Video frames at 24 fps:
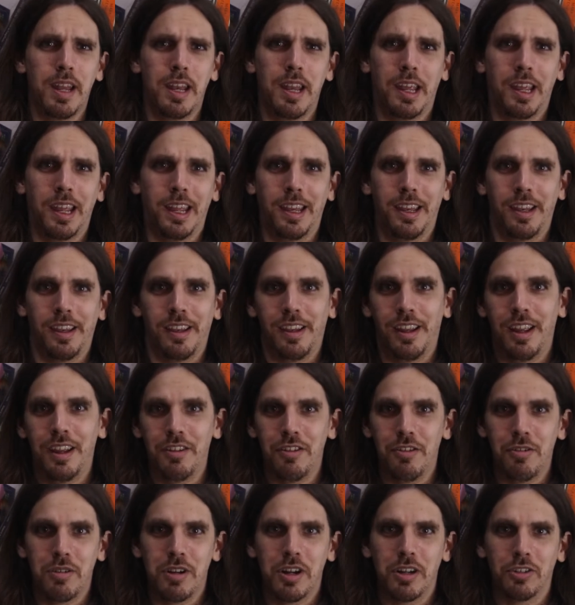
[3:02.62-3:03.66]
meaning in
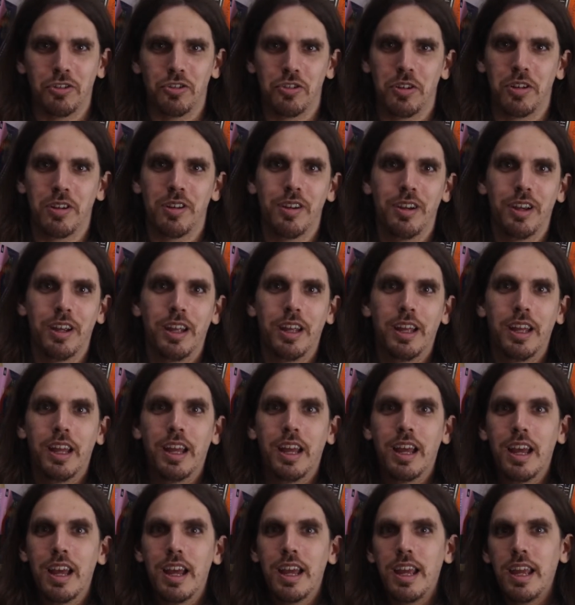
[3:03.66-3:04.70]
Hindu culture.
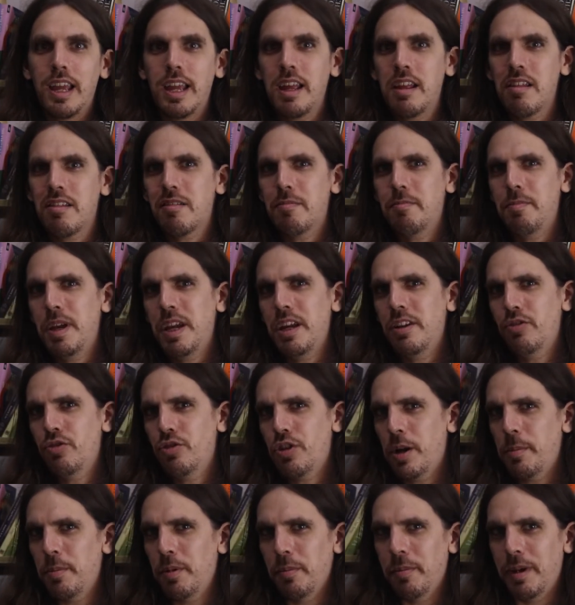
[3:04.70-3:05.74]
He's a big
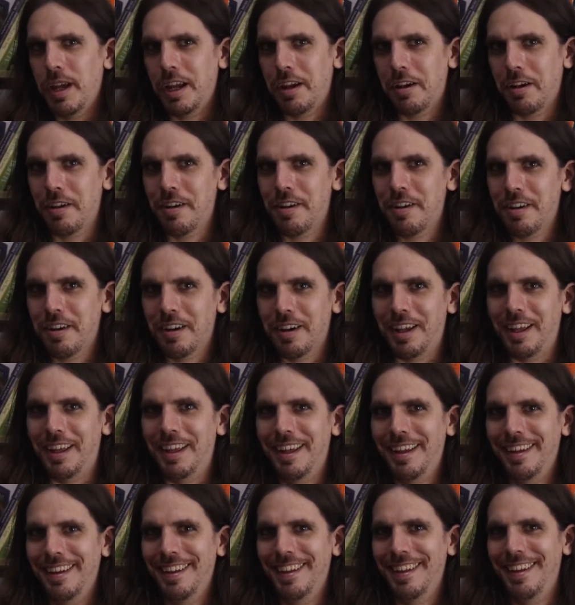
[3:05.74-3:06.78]
troublemaker
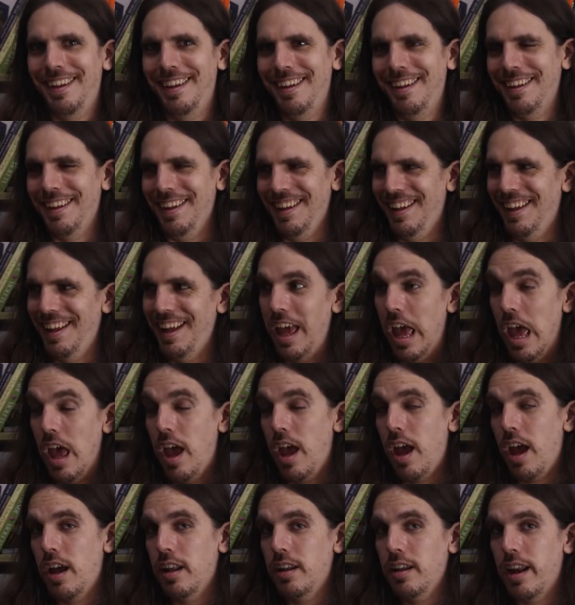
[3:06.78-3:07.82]

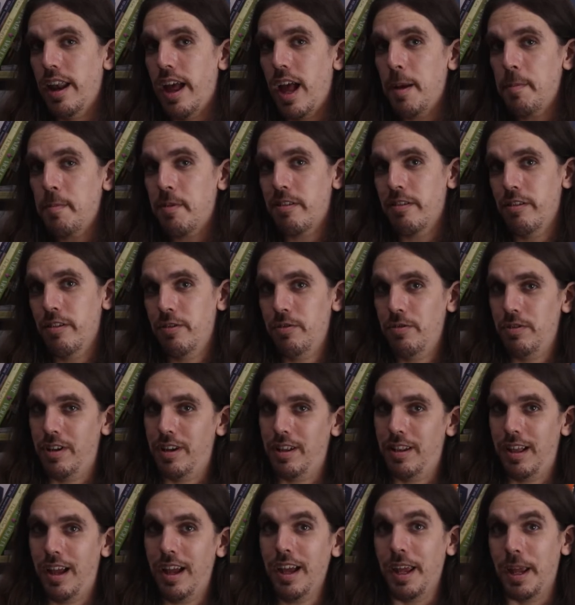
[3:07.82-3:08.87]
and an absolute
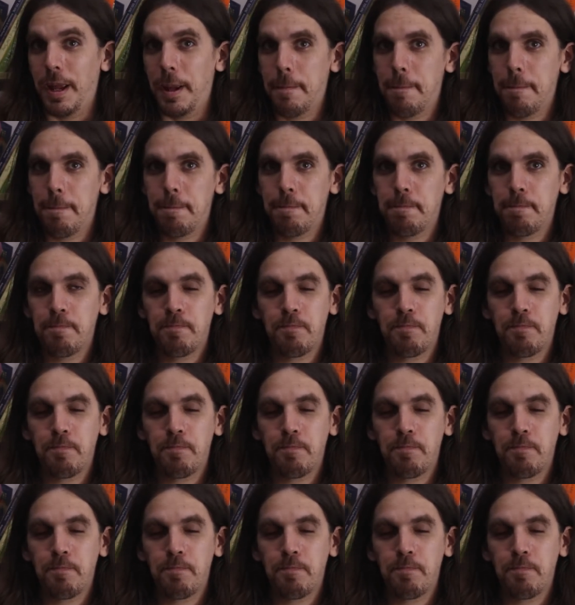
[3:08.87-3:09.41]
delight.